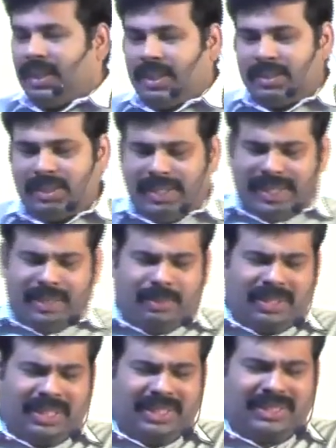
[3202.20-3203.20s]
So
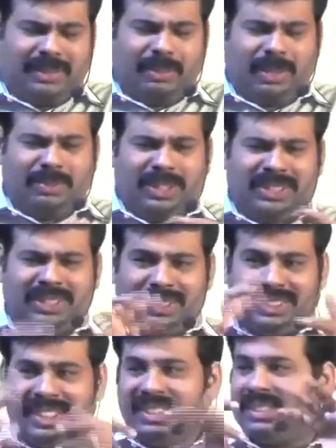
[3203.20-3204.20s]
dynamically some objects are
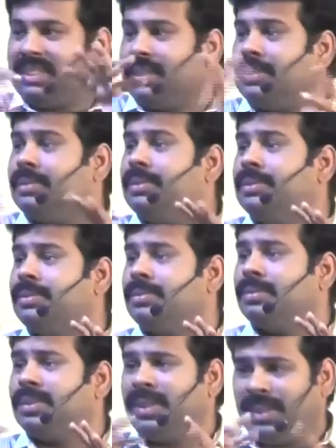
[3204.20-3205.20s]
changing
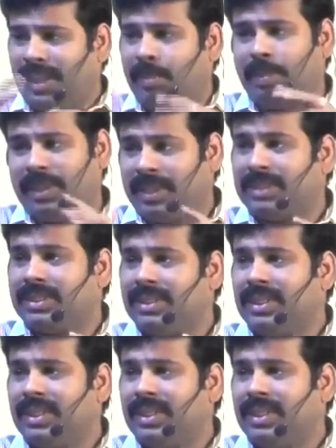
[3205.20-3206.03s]
in the application.